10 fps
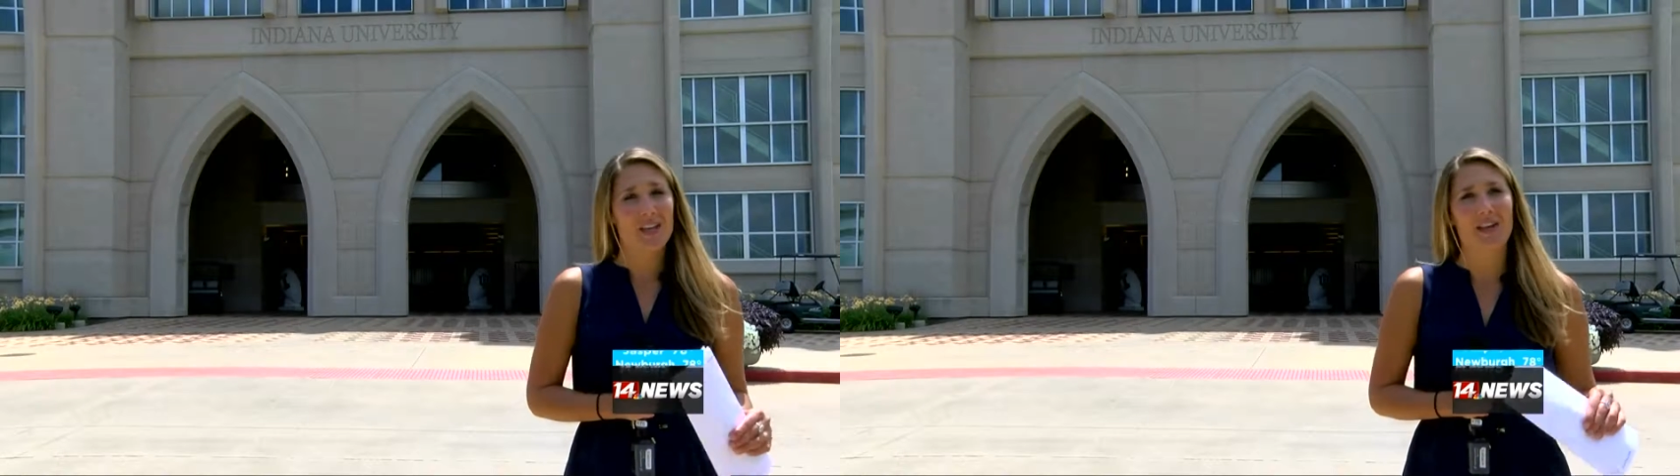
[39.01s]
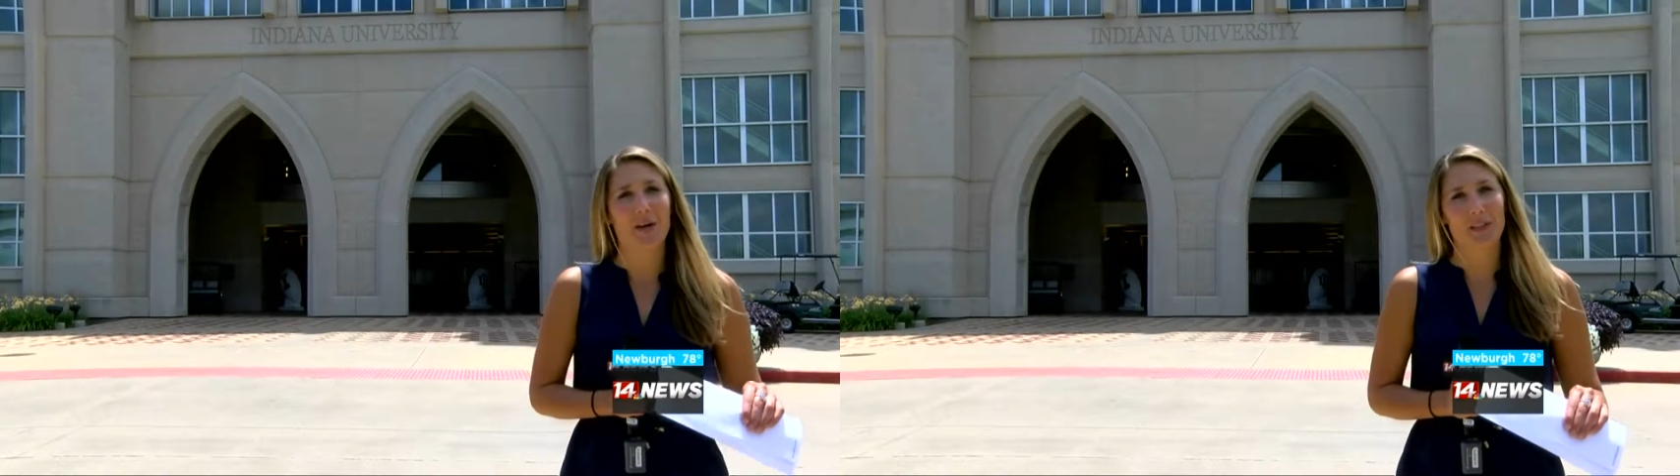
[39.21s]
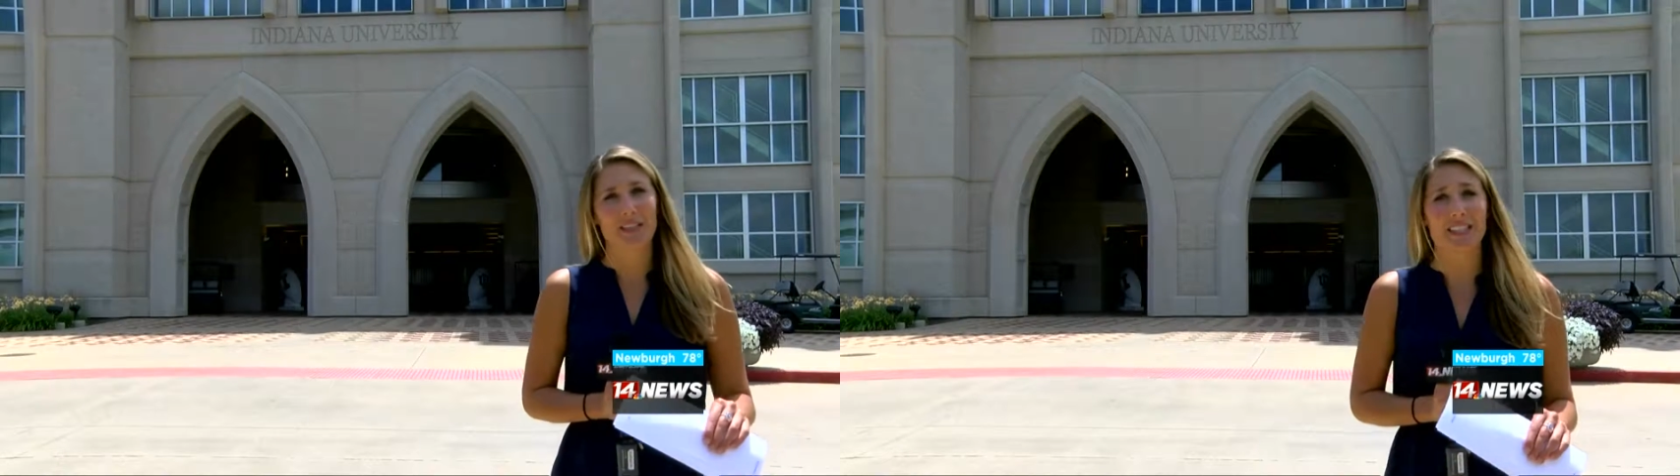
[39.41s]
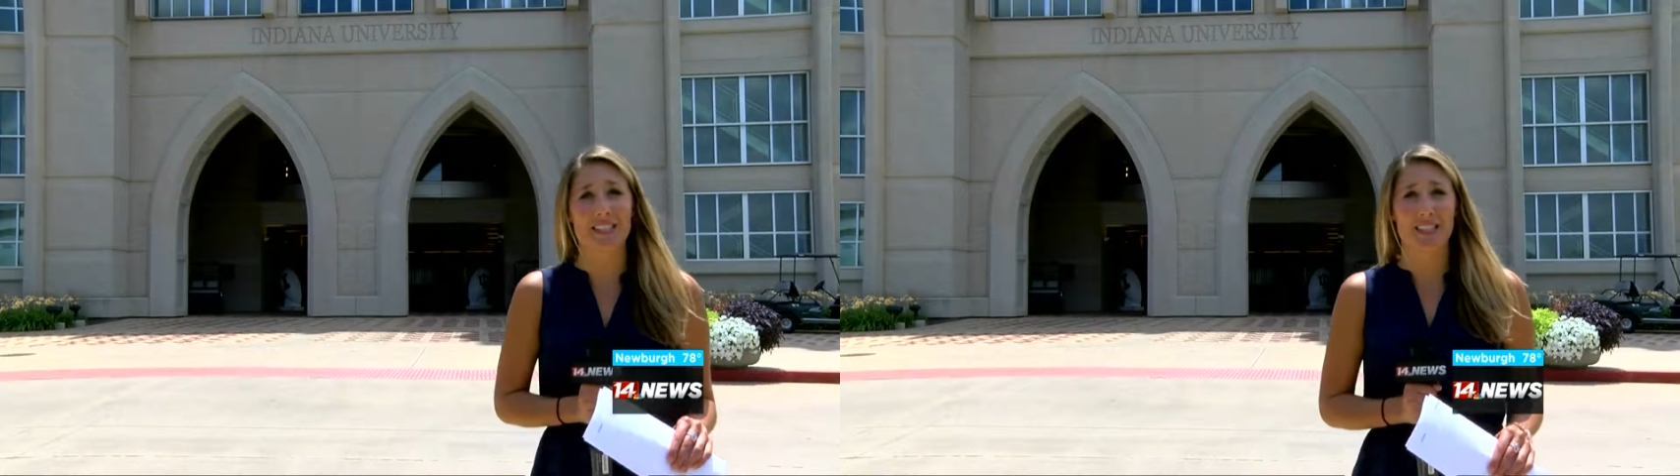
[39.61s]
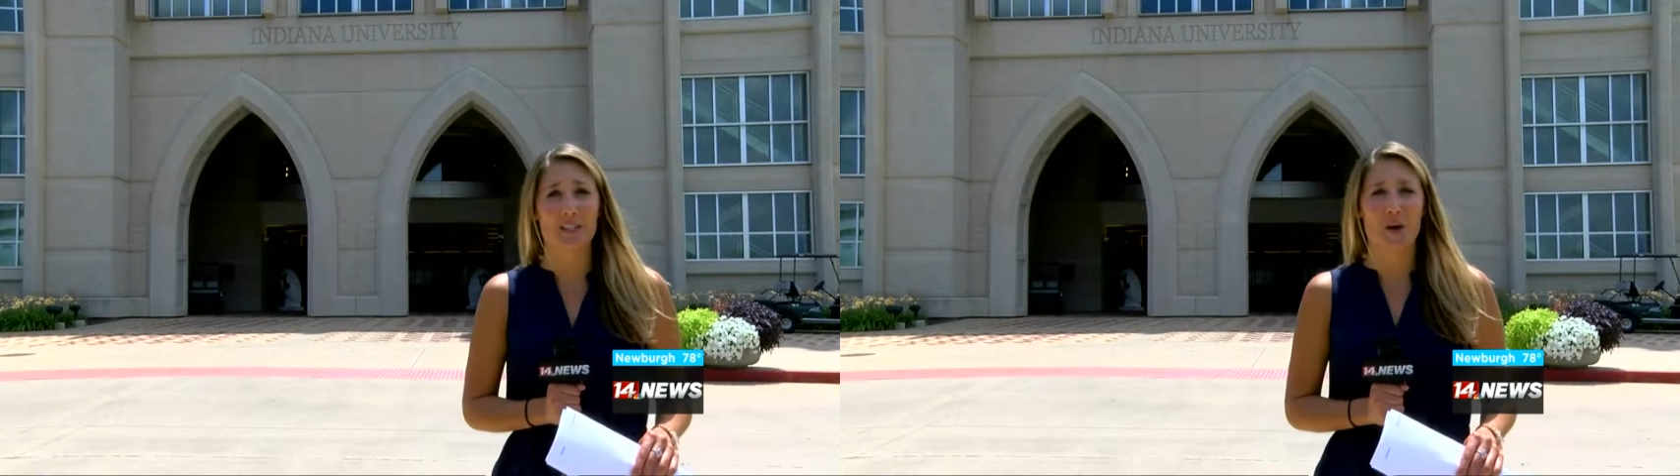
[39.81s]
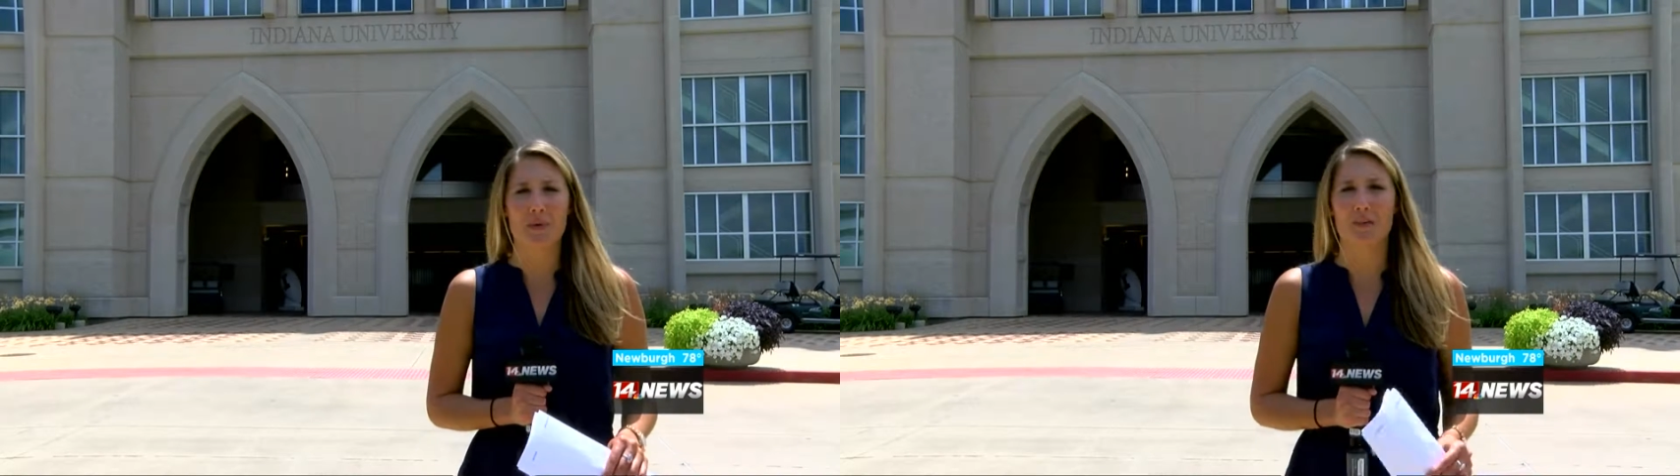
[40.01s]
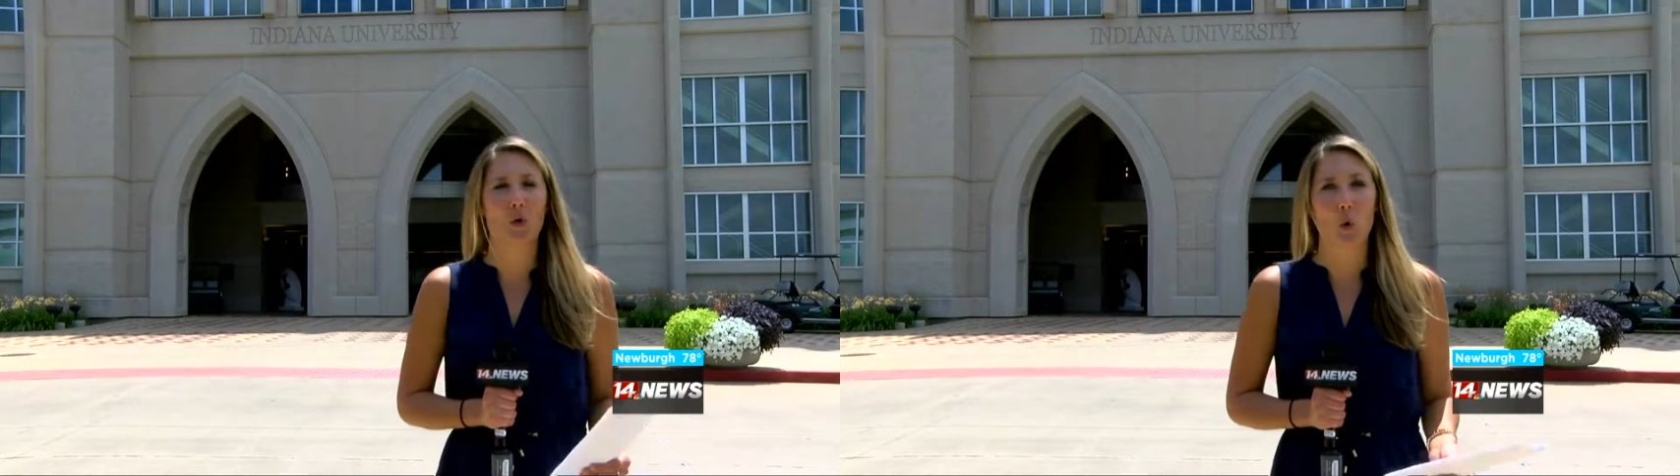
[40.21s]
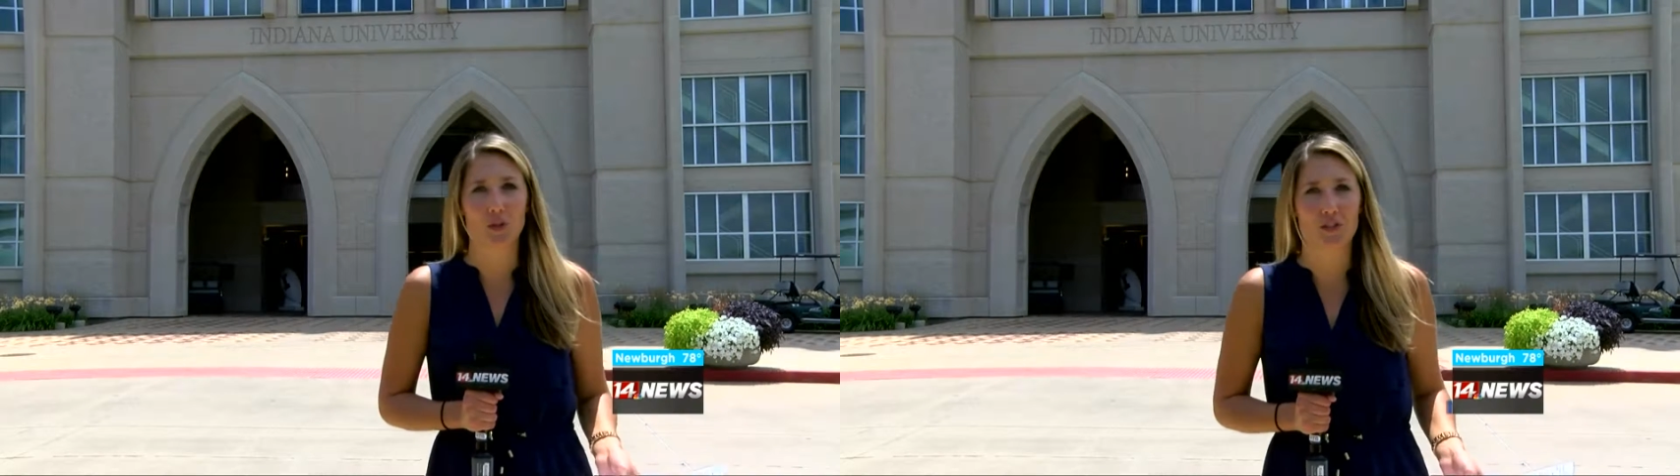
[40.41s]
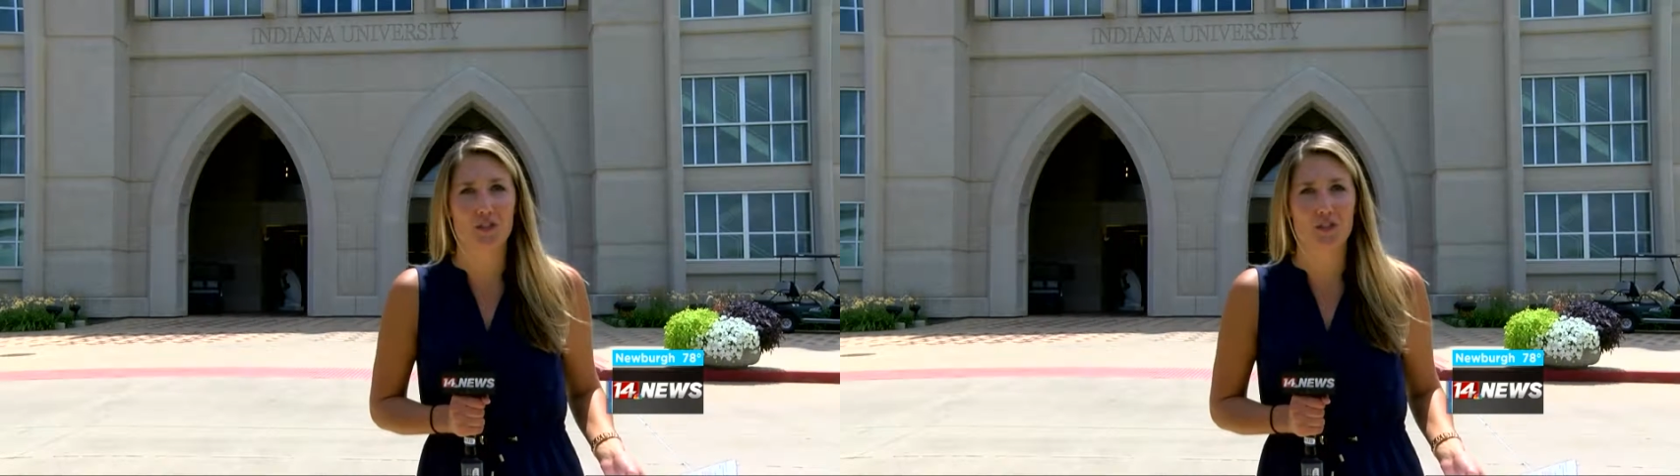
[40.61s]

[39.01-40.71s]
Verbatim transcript: Now, Lilly did tell me, of course,